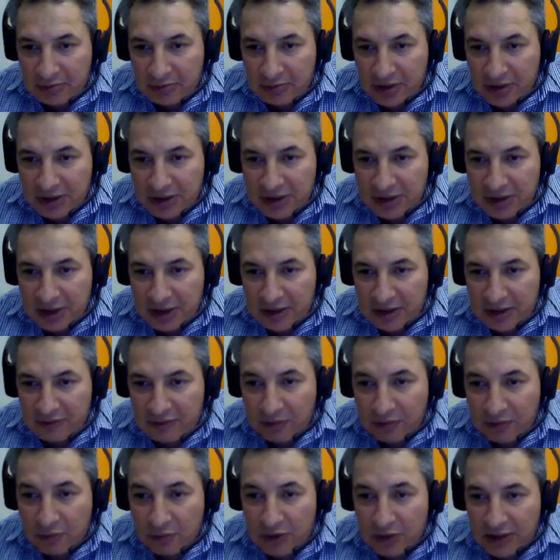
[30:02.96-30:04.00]
completion date
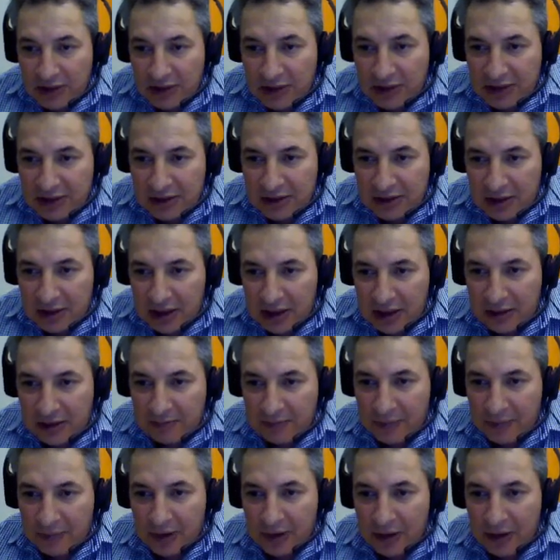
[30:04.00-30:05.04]
from? As I said, the